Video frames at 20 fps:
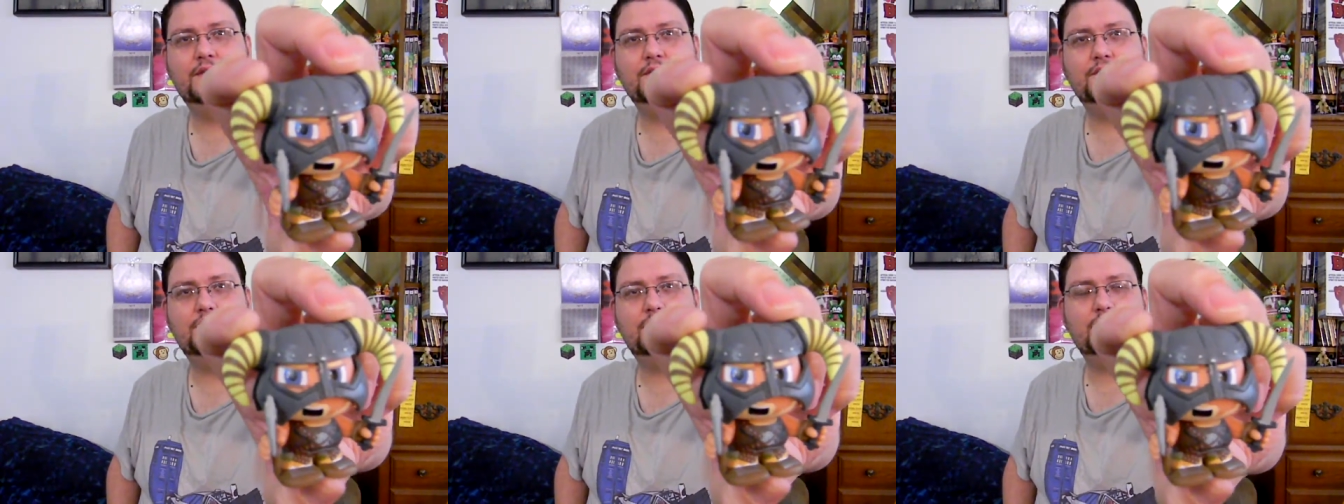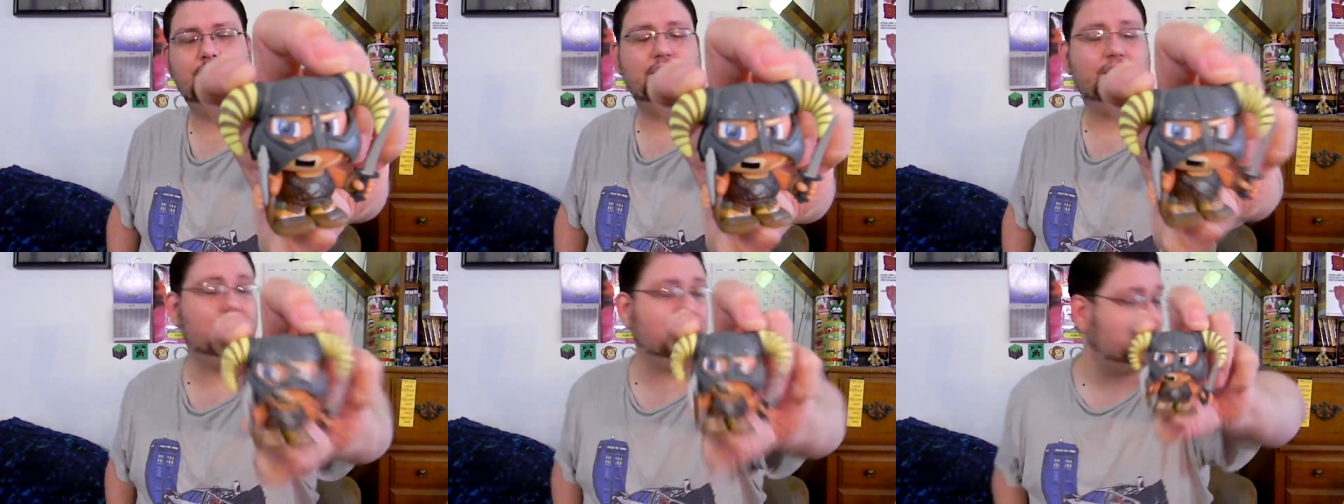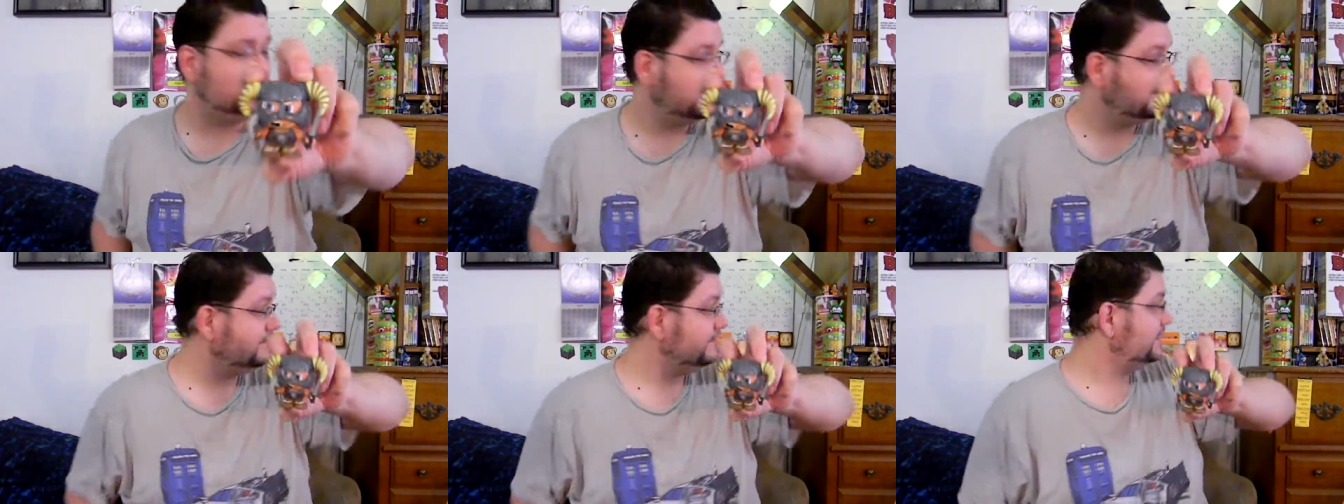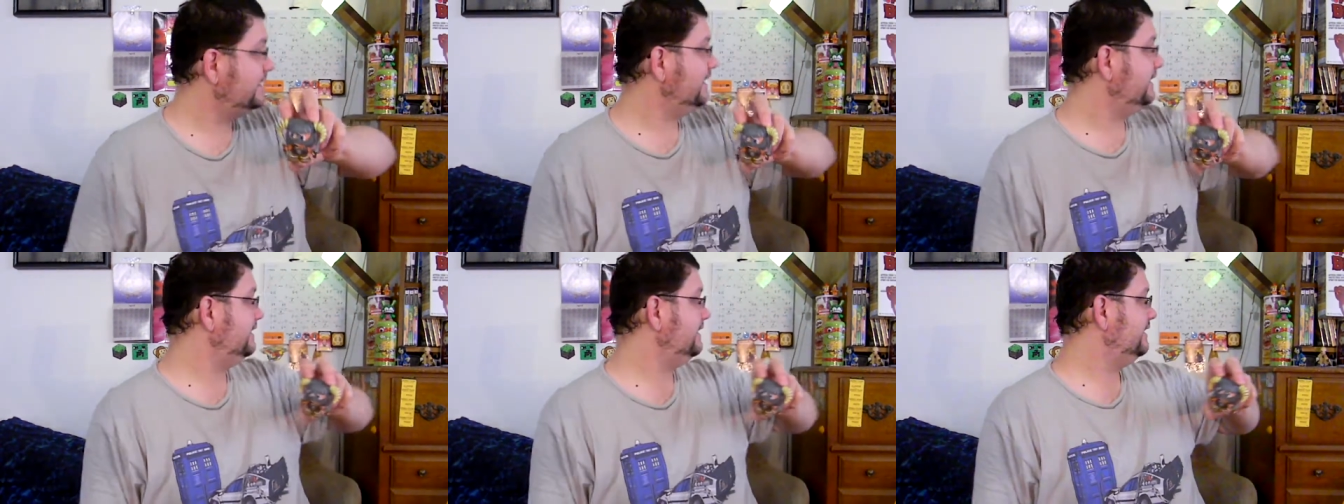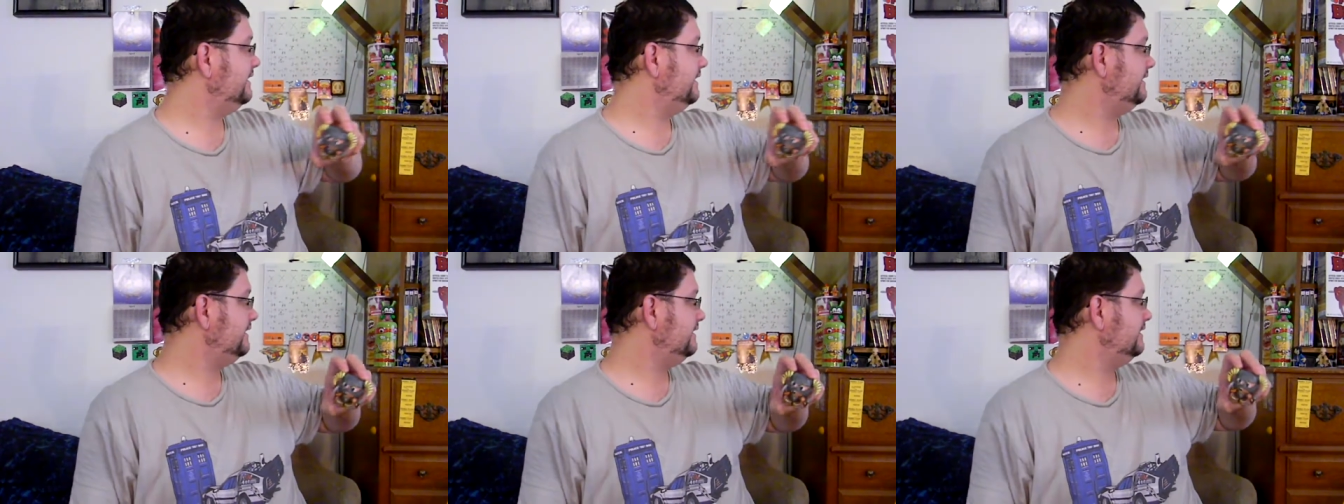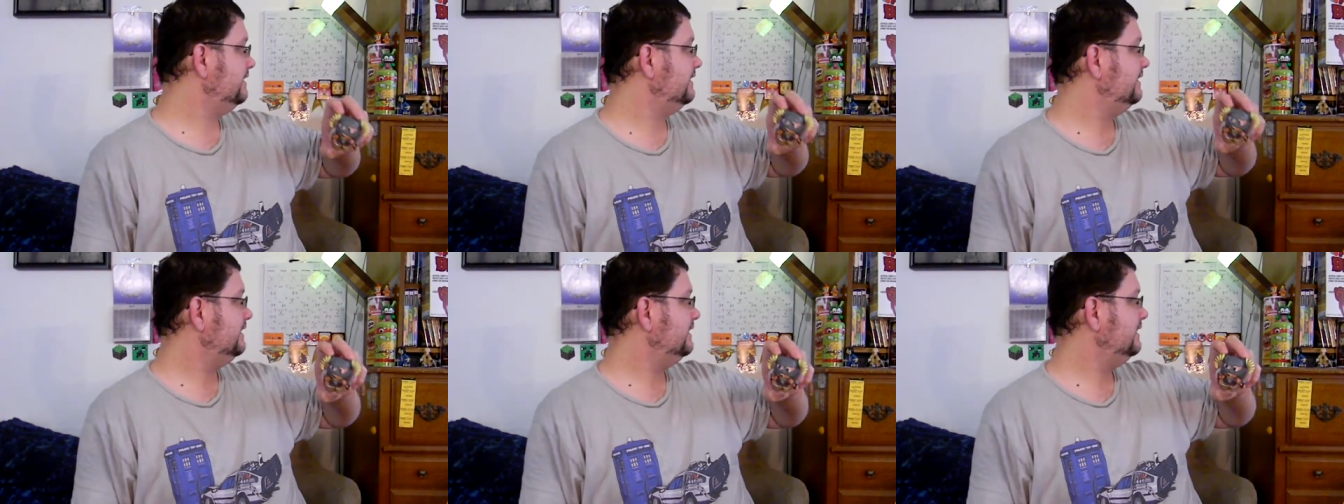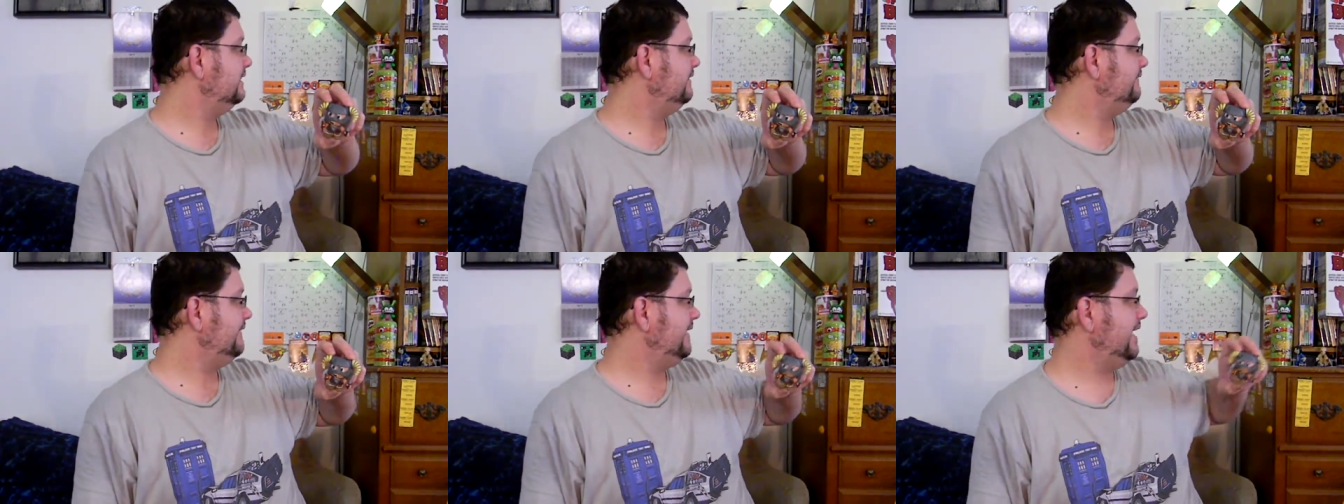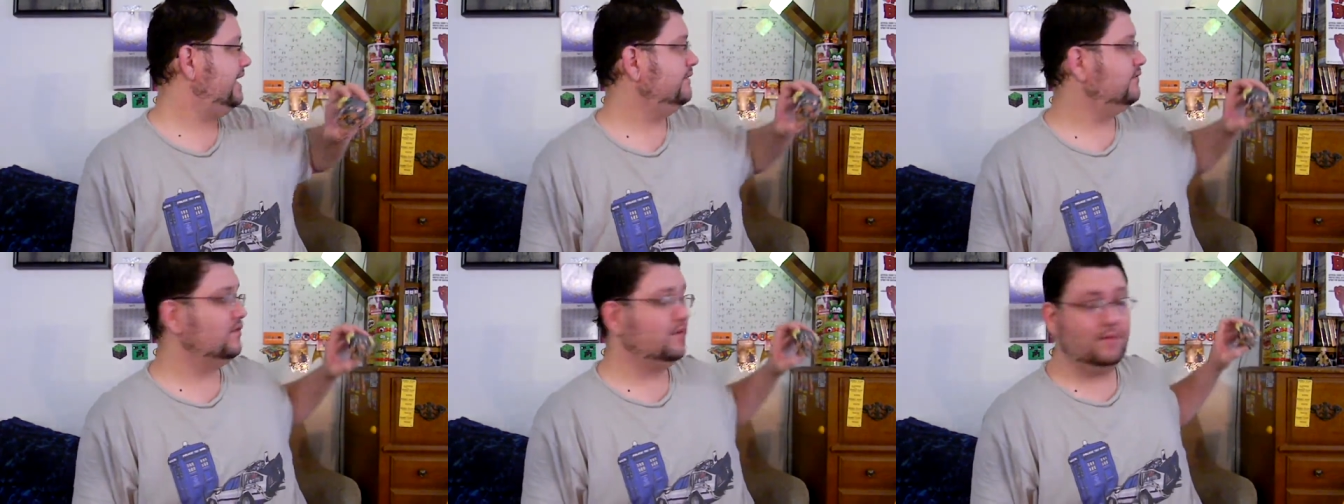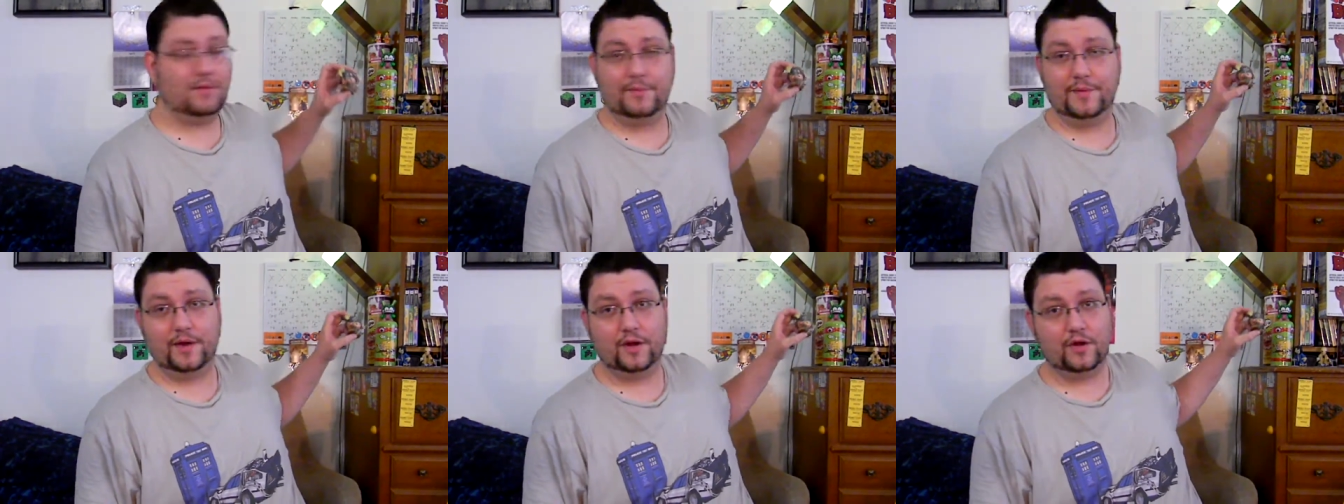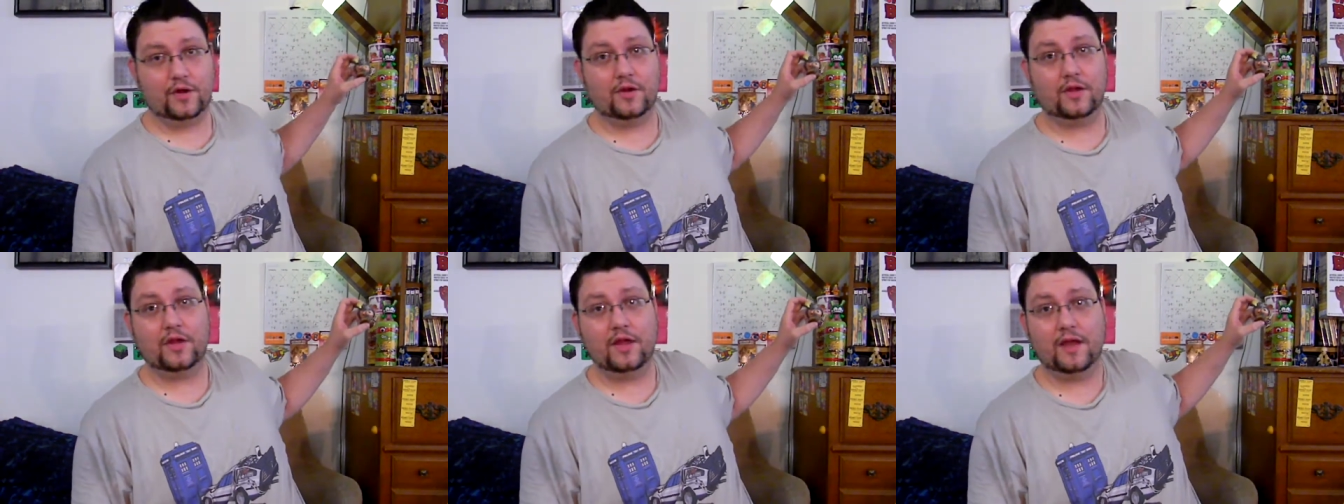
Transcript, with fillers: So you know that might uh if I had room up here,